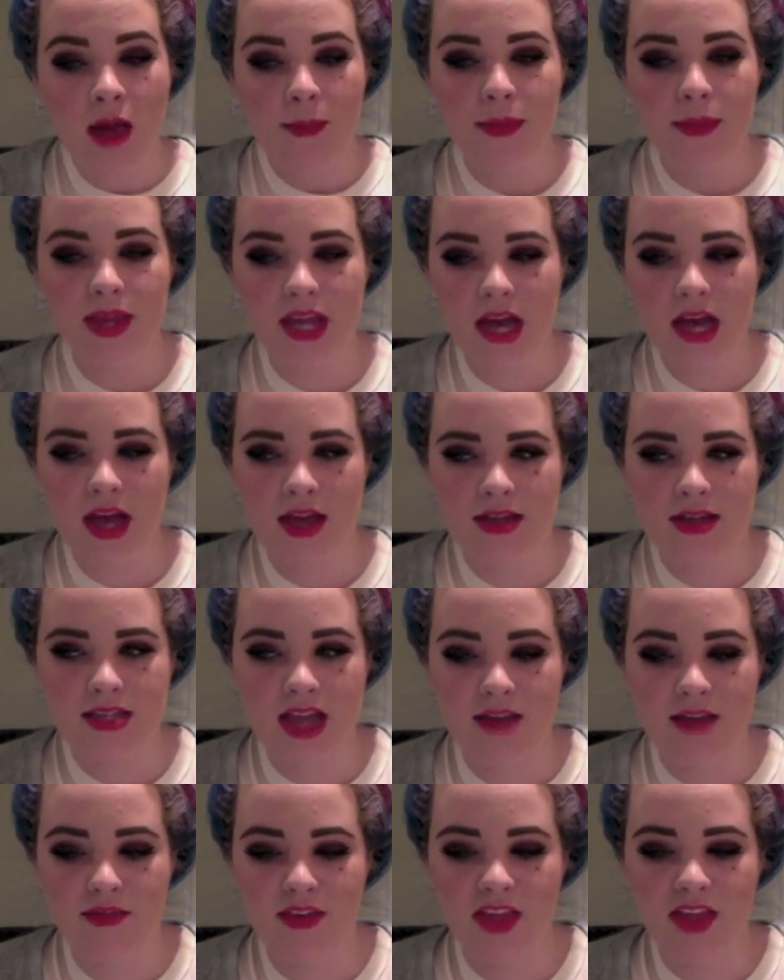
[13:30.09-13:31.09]
Because
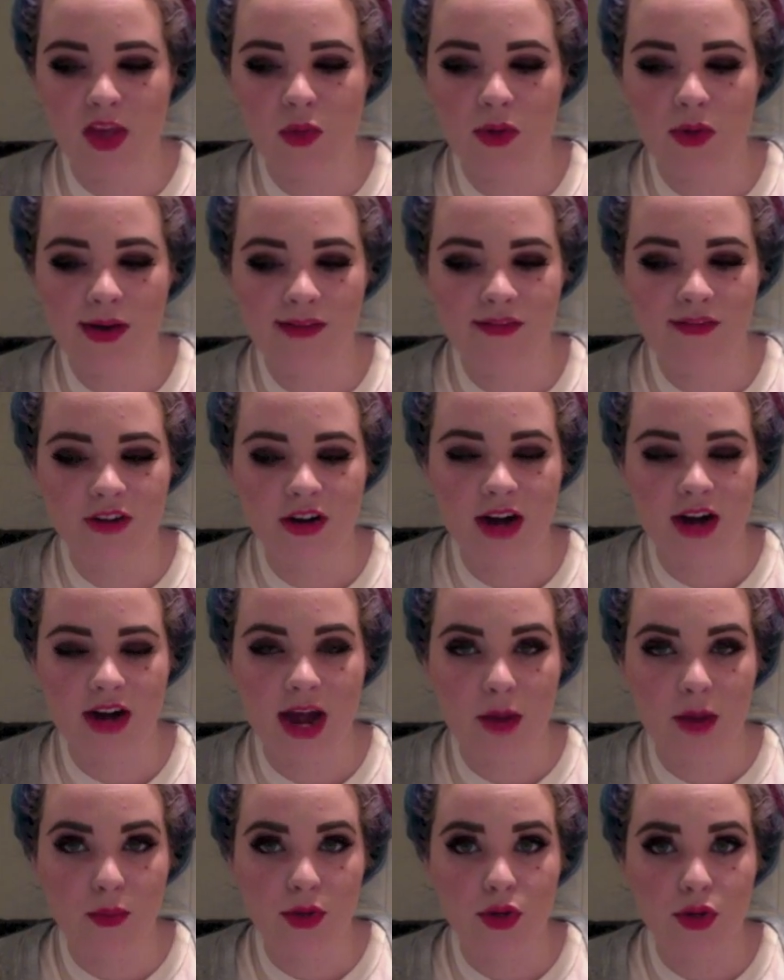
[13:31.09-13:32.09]
I feel like whenever
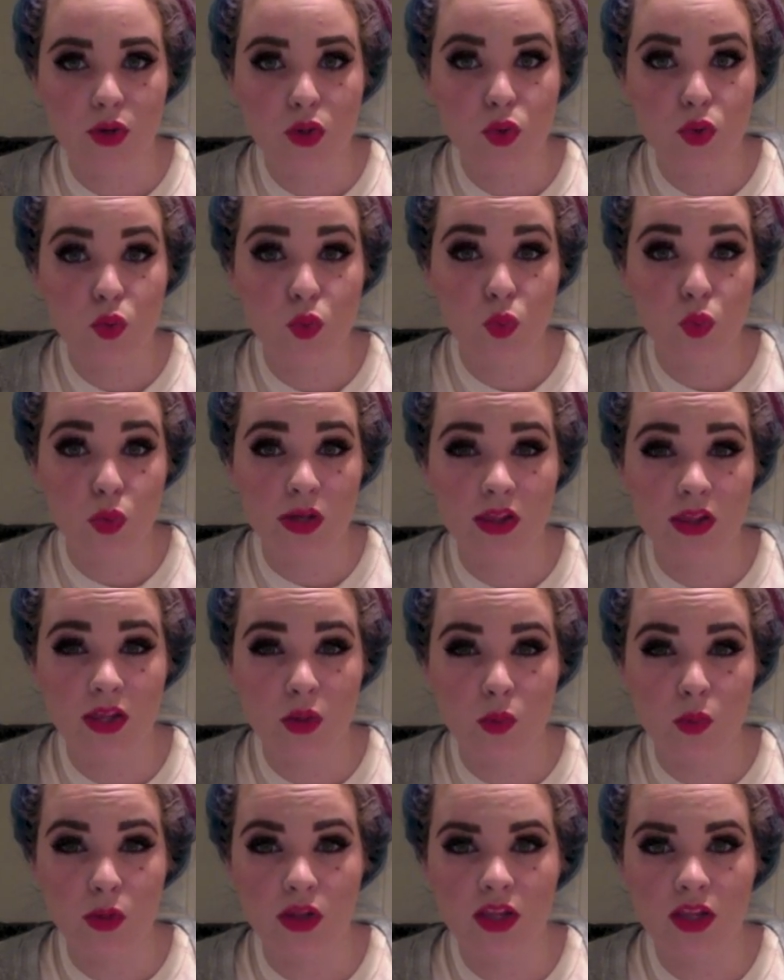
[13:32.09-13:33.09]
I would really,
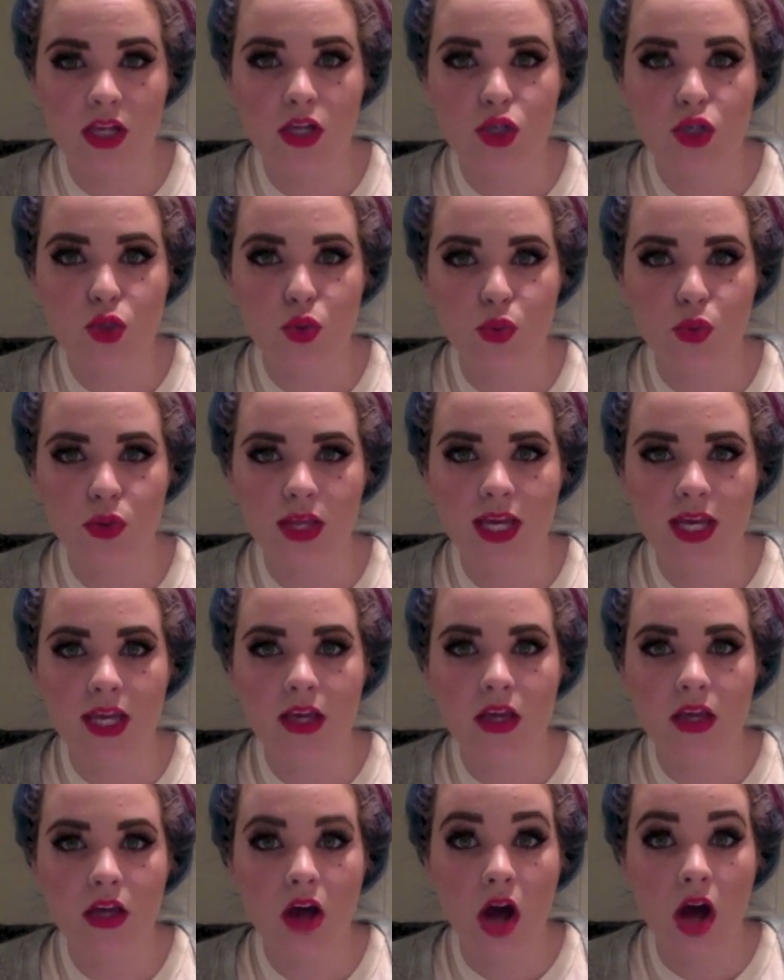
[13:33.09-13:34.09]
really,
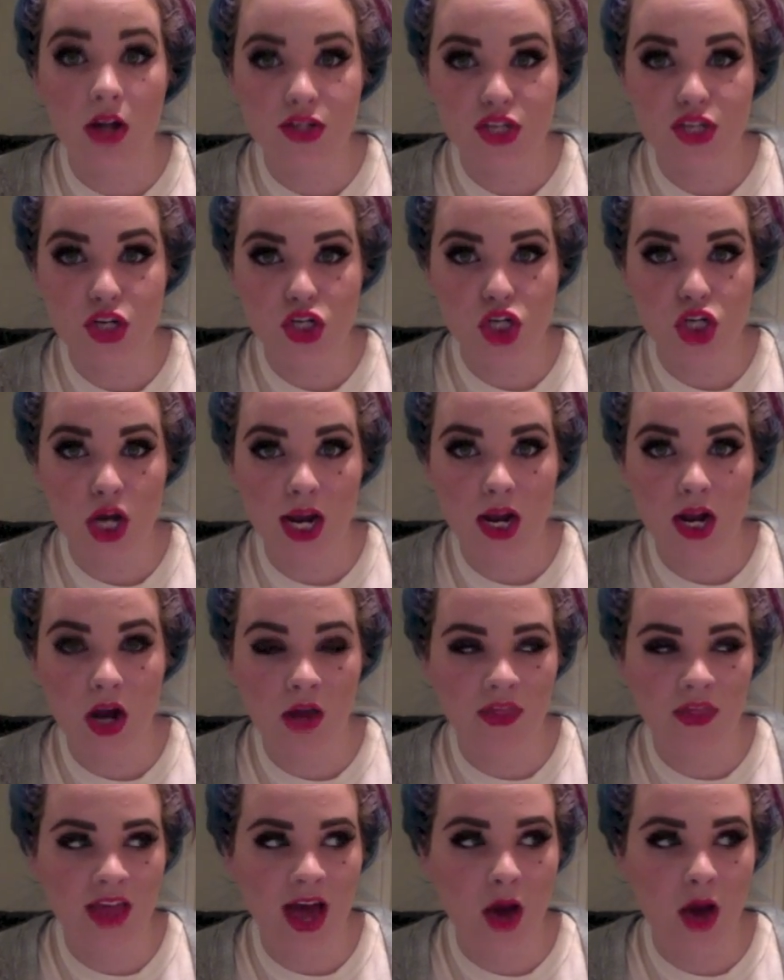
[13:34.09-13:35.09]
truly concentrate
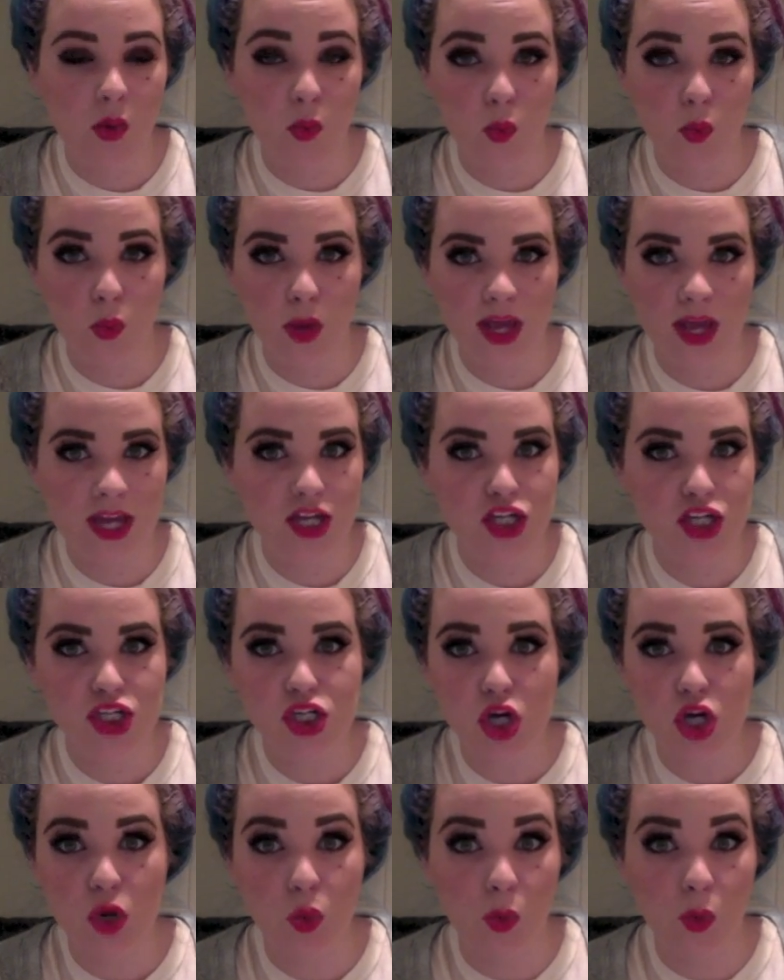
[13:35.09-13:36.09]
on that wish
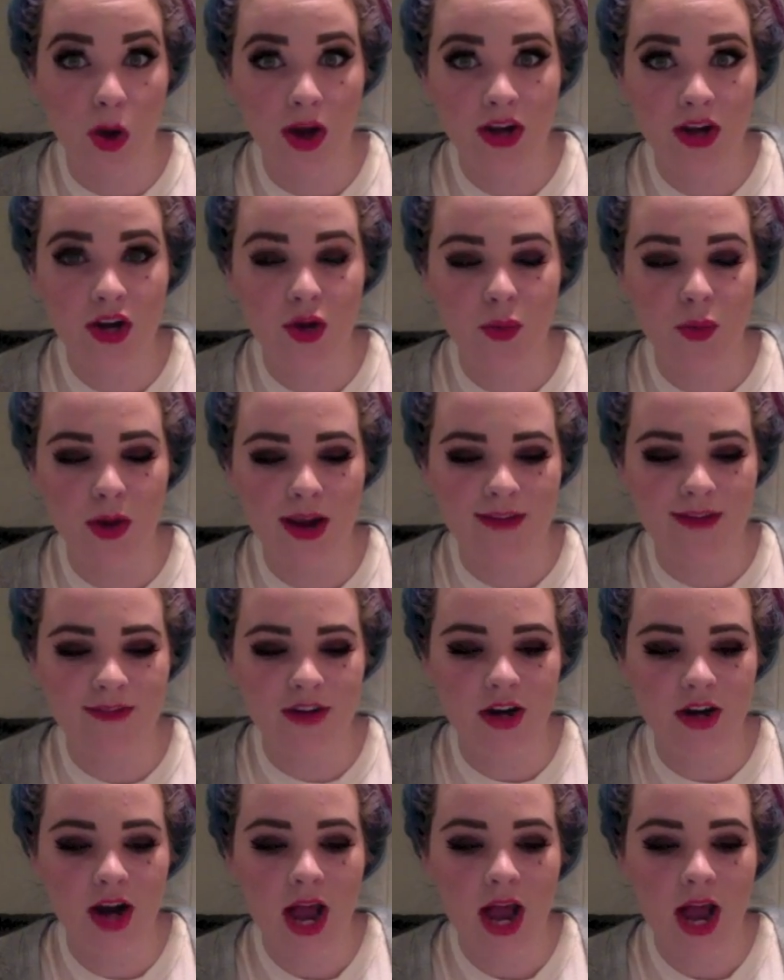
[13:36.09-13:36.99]
or want or whatever